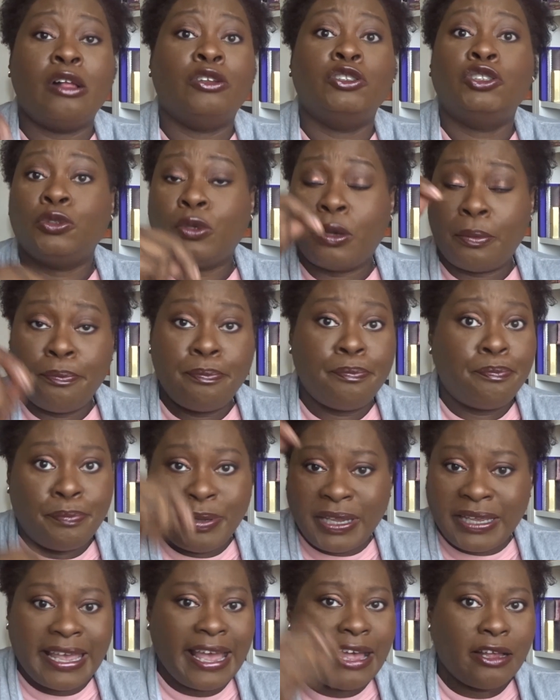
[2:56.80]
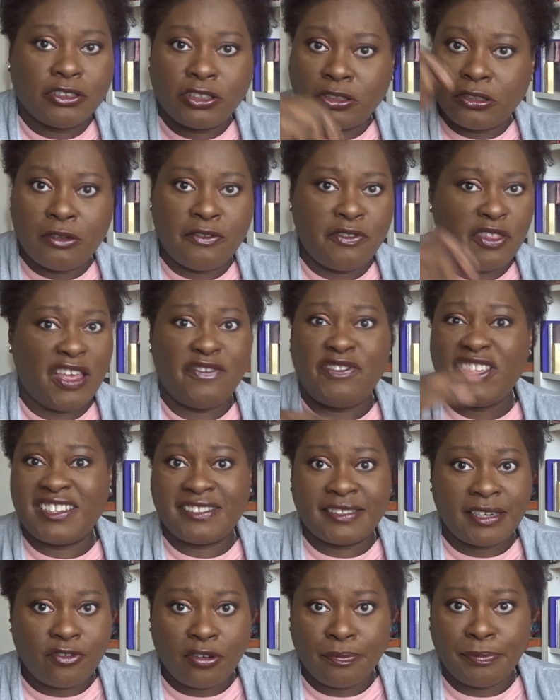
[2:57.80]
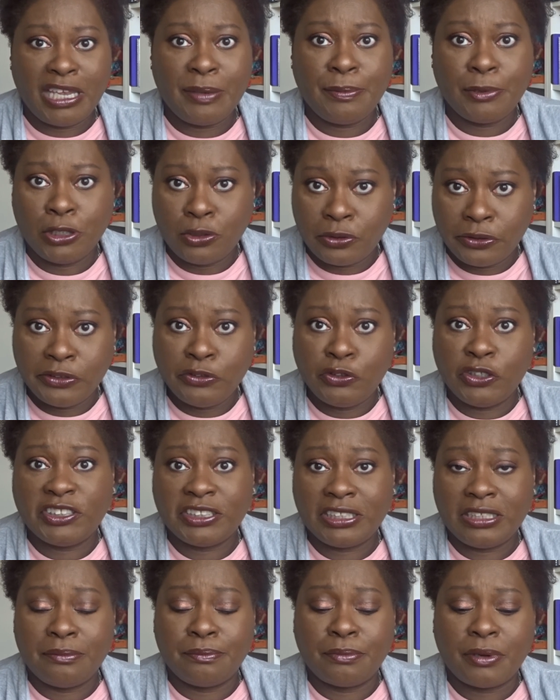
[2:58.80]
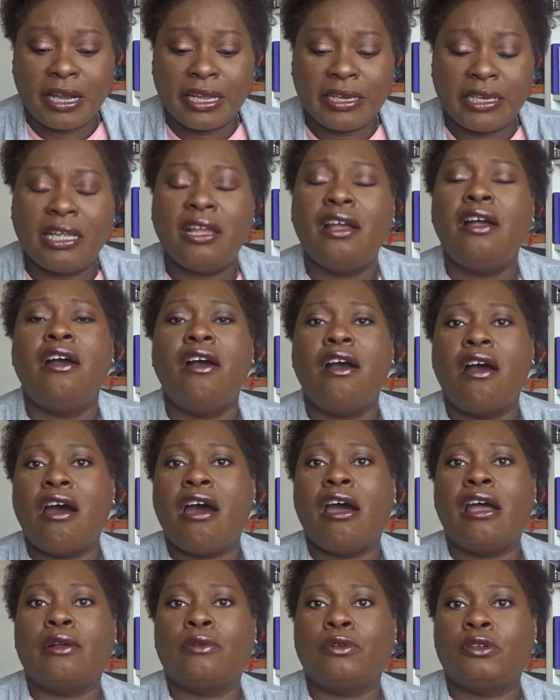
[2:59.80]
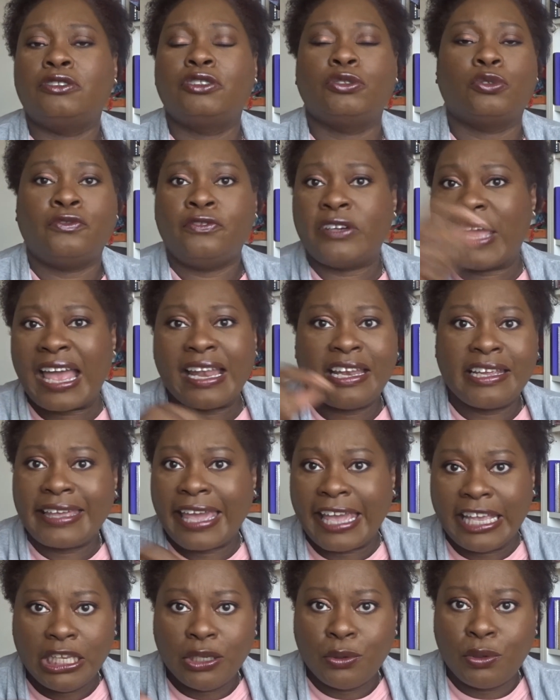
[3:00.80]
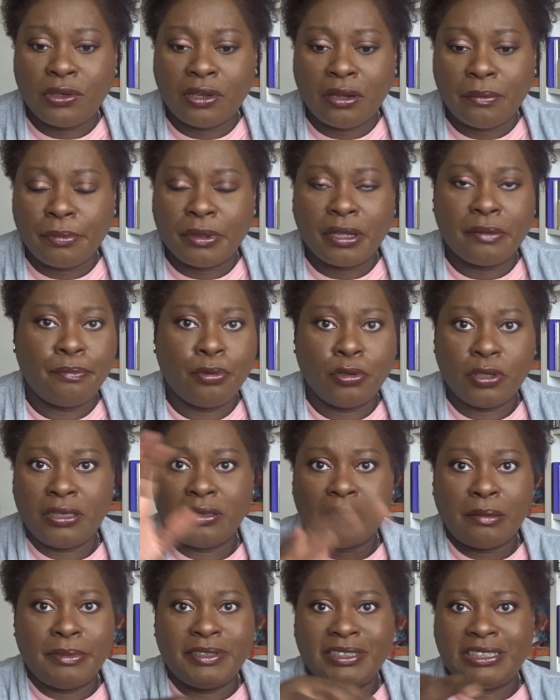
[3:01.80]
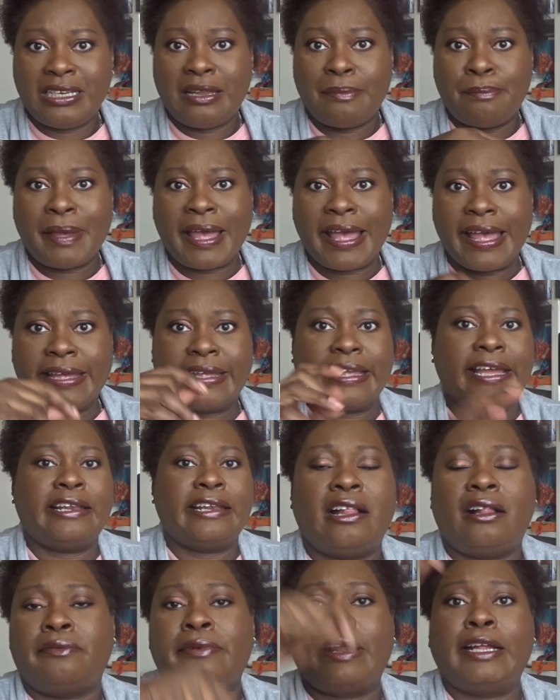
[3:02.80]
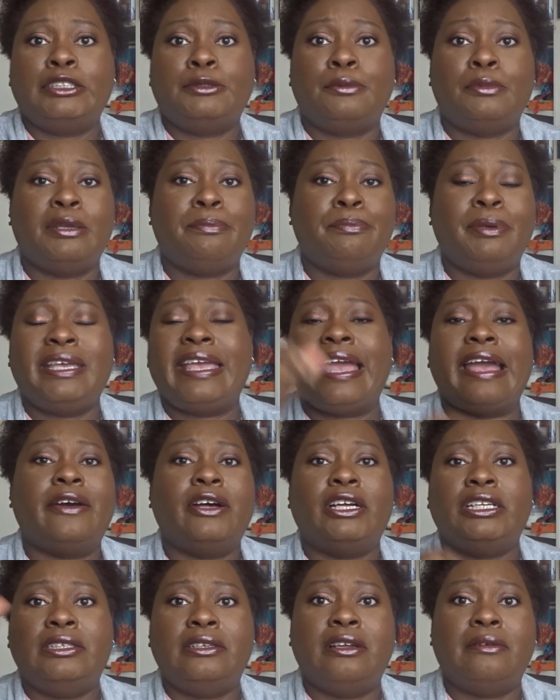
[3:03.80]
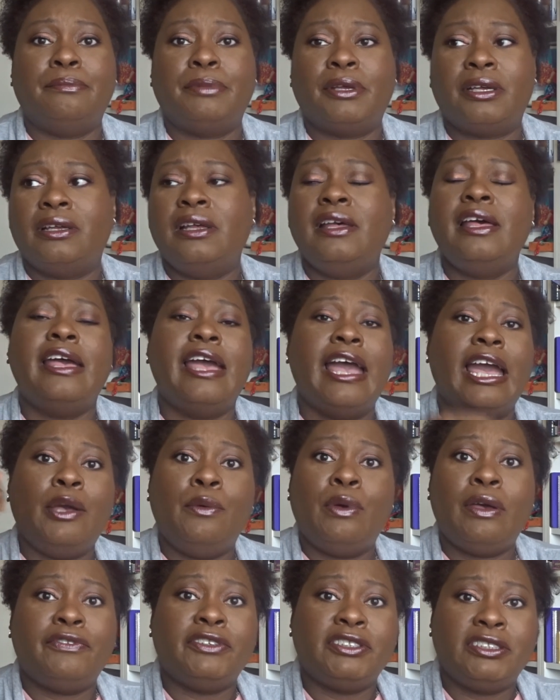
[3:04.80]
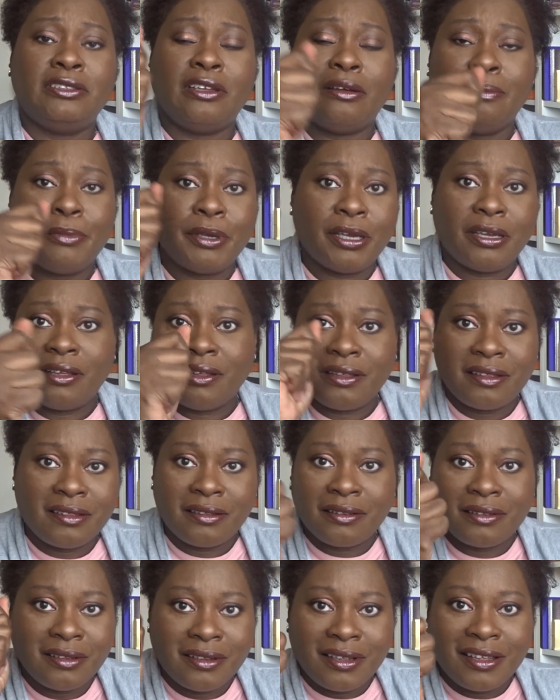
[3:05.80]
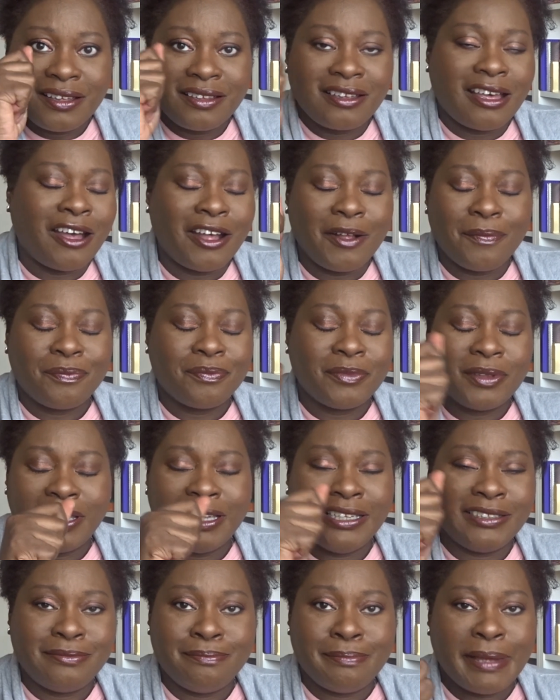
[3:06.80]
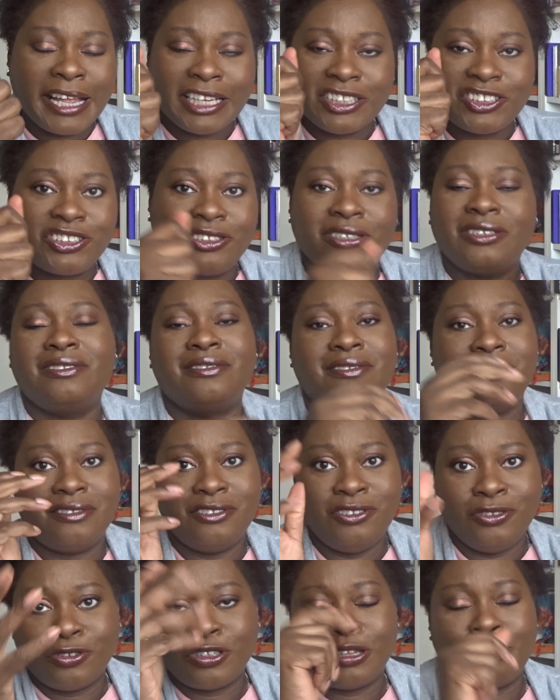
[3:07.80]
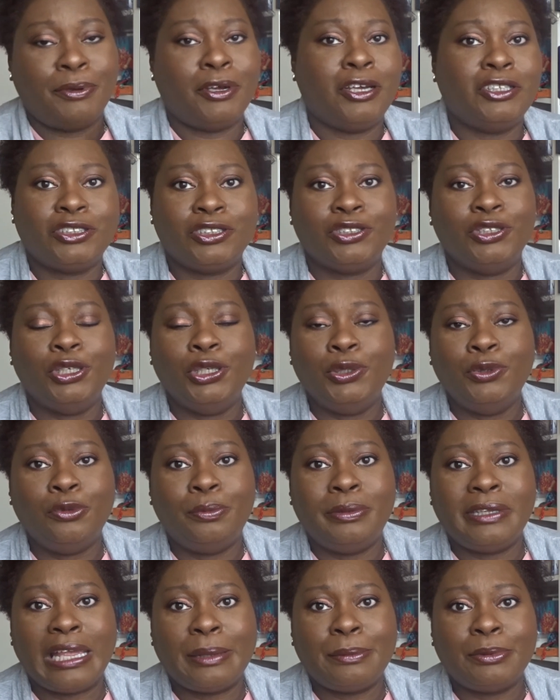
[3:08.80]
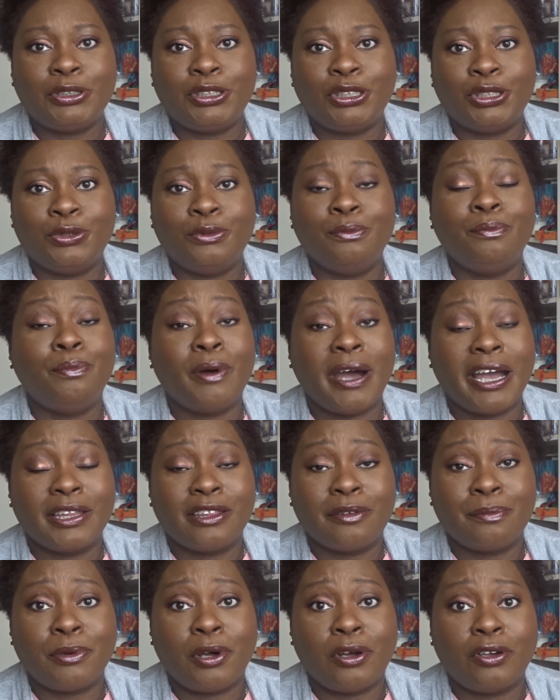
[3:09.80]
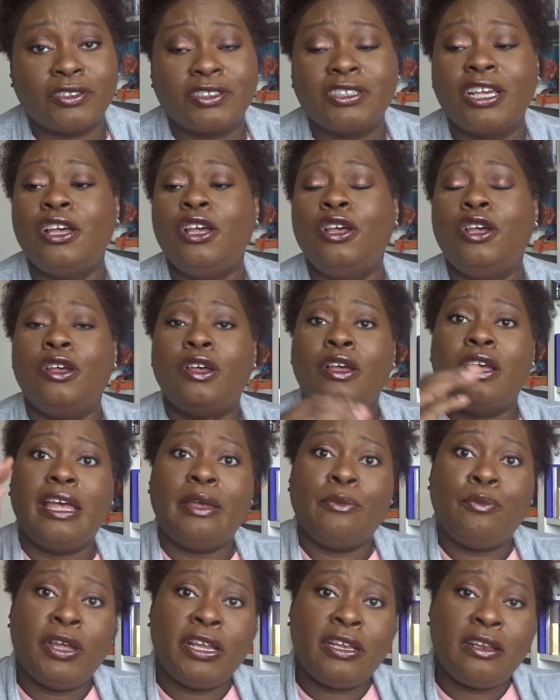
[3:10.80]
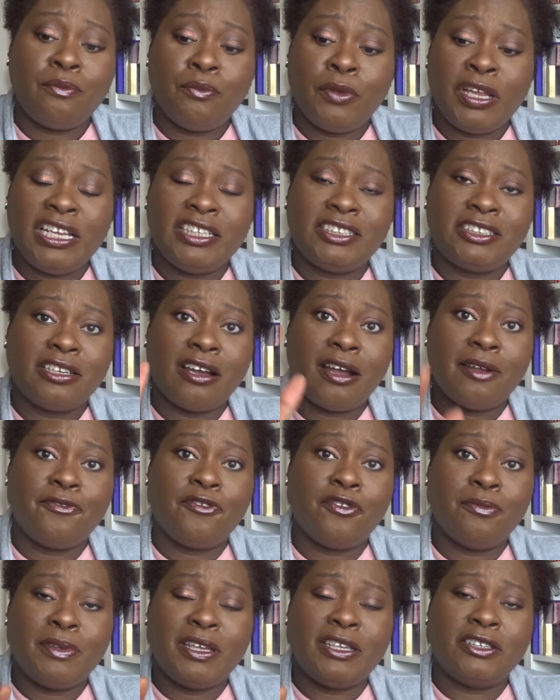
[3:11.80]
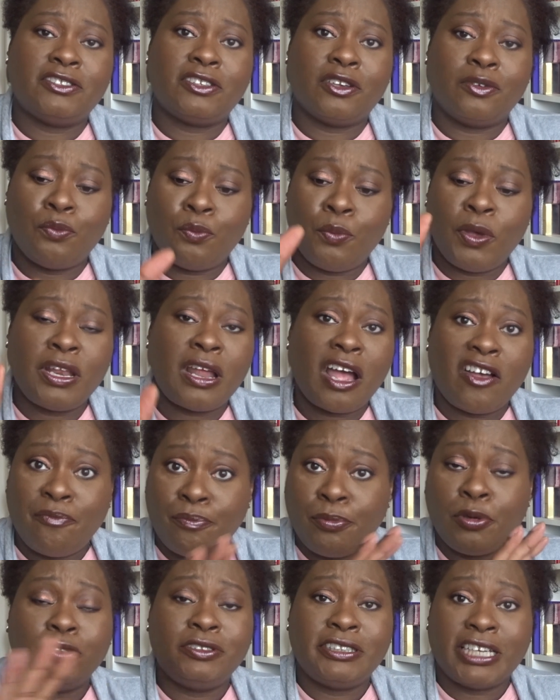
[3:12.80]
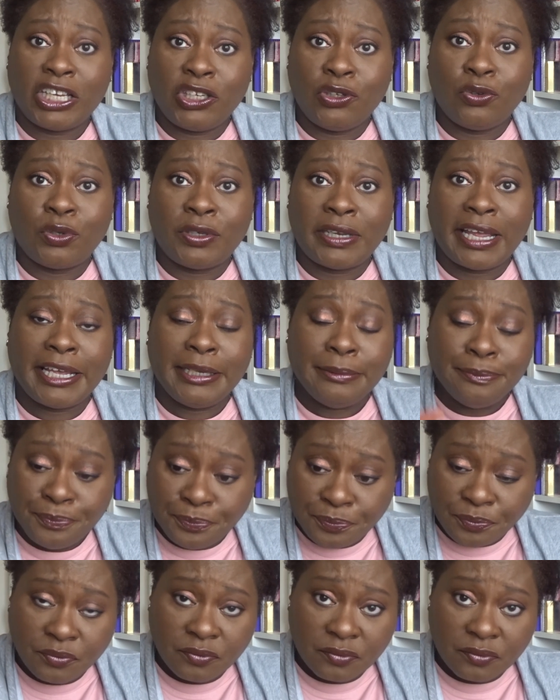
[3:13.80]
do a pick out. So if there's several people who are interested in buying it, I will sort of allocate you a number, put the numbers in a bag, I'll randomly pick out a number. Whoever's number is matched, you're the person who will be able to buy the box. When it's time for me, so when I've pulled out your name,